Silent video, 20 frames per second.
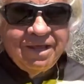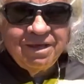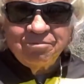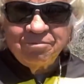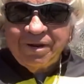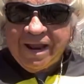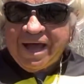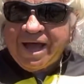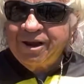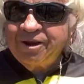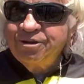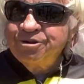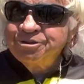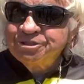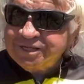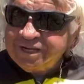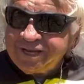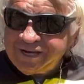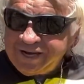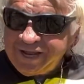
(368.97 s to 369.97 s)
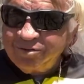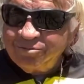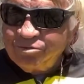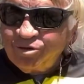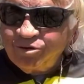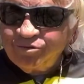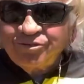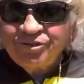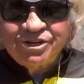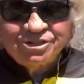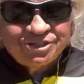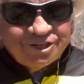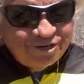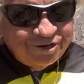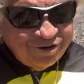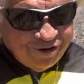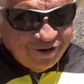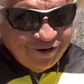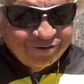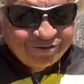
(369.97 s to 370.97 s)
But I do sit down more fishing.
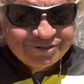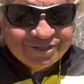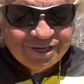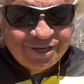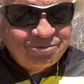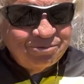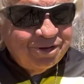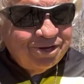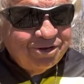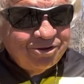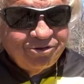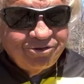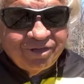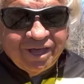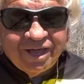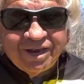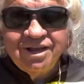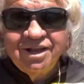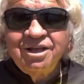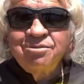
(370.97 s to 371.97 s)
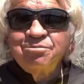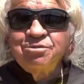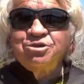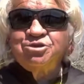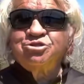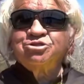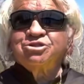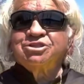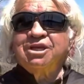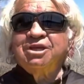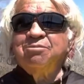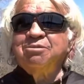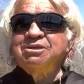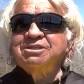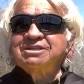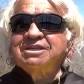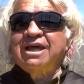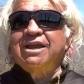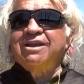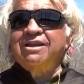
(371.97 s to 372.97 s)
You all have seen me do that. But you see me
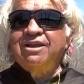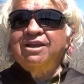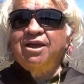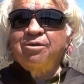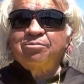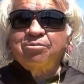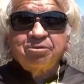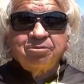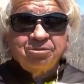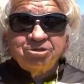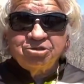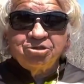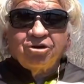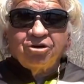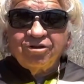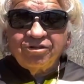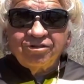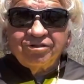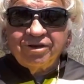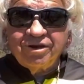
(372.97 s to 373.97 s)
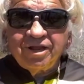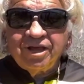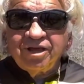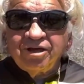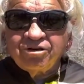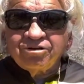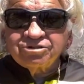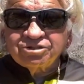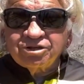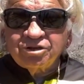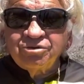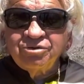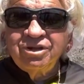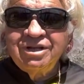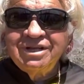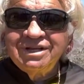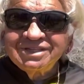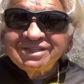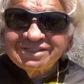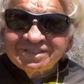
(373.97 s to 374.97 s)
standing up the majority of the day also.
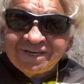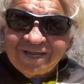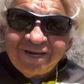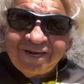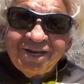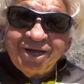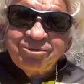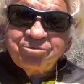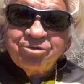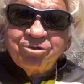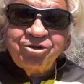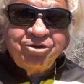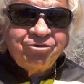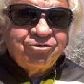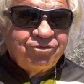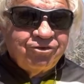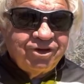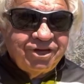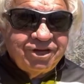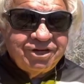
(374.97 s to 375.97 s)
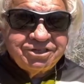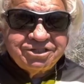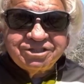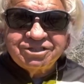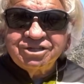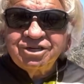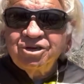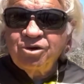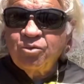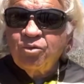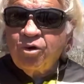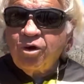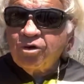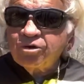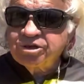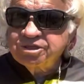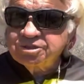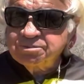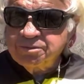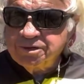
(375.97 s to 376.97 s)
Stand up when you fish.
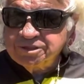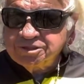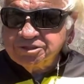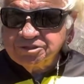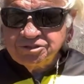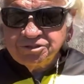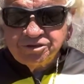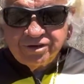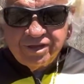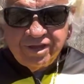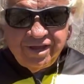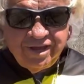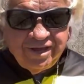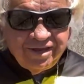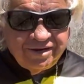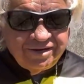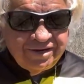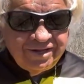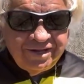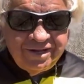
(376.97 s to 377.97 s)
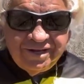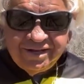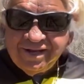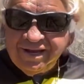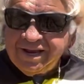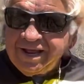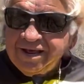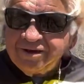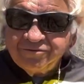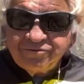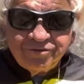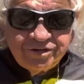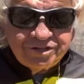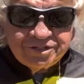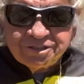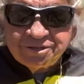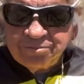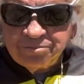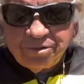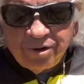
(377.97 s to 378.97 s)
Walk as much as you can. Get out and fish
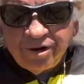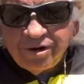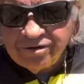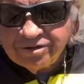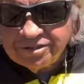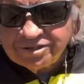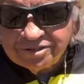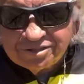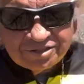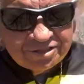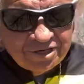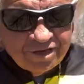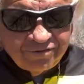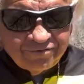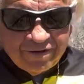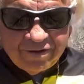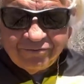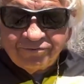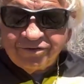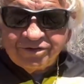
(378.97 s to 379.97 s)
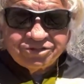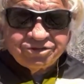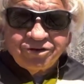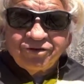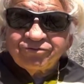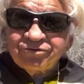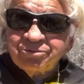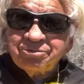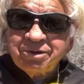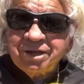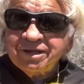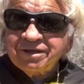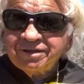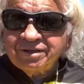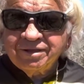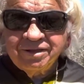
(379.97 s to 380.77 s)
some ponds and stuff. I fished off the bank